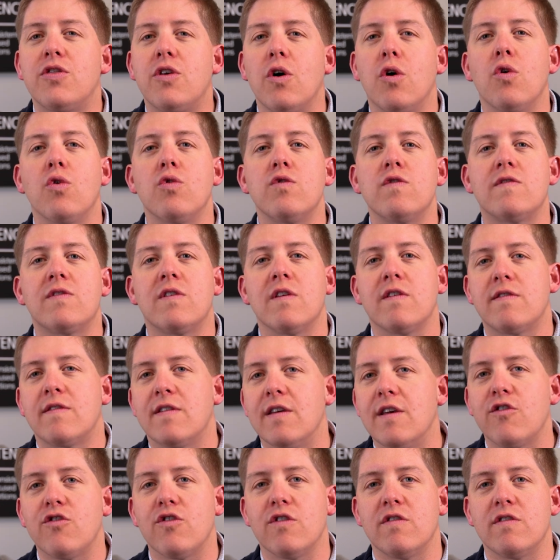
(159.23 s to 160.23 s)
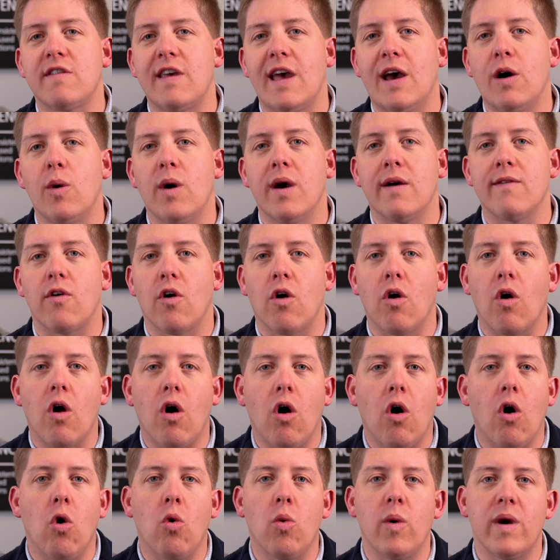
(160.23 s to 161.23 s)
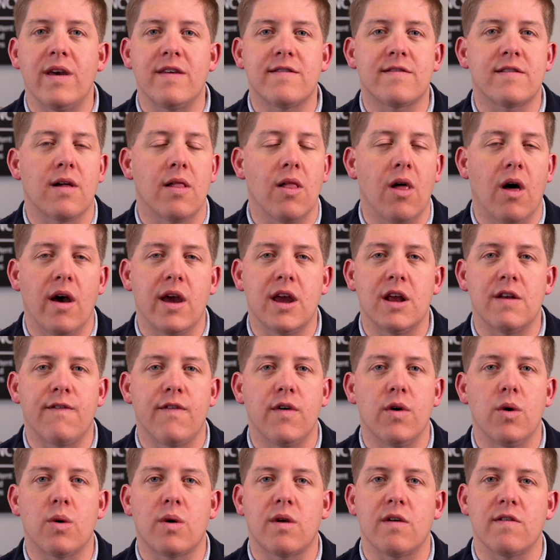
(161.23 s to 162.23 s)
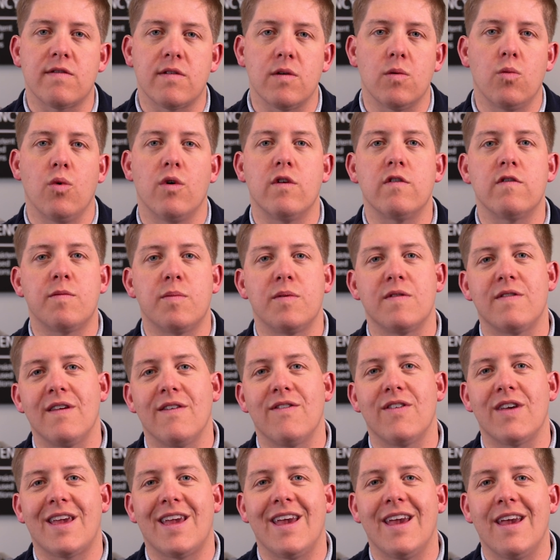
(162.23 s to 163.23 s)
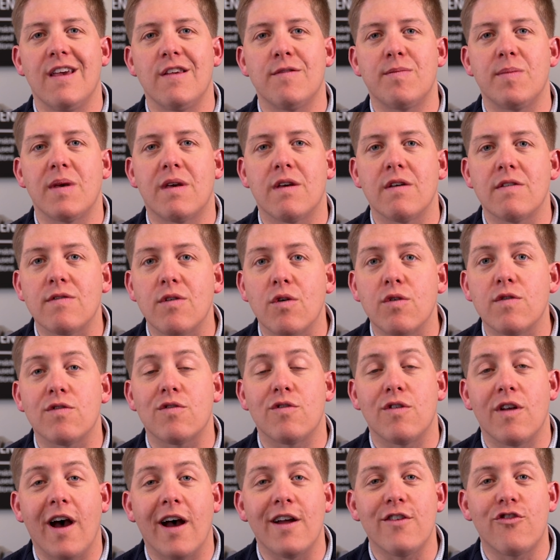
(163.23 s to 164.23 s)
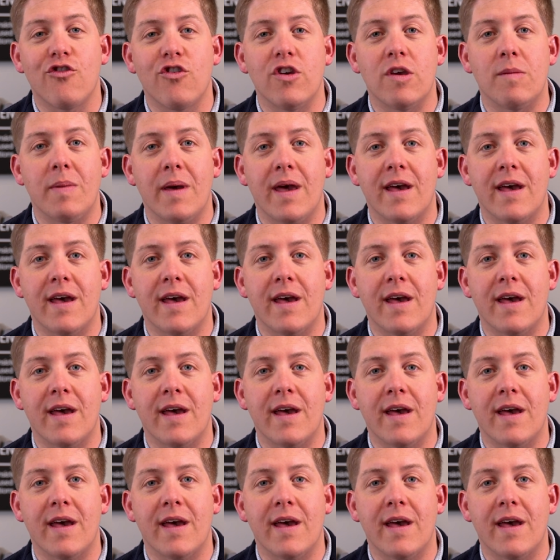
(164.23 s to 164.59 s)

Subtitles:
Those decisions, however, are always client-focused in one specific case because those are not cheap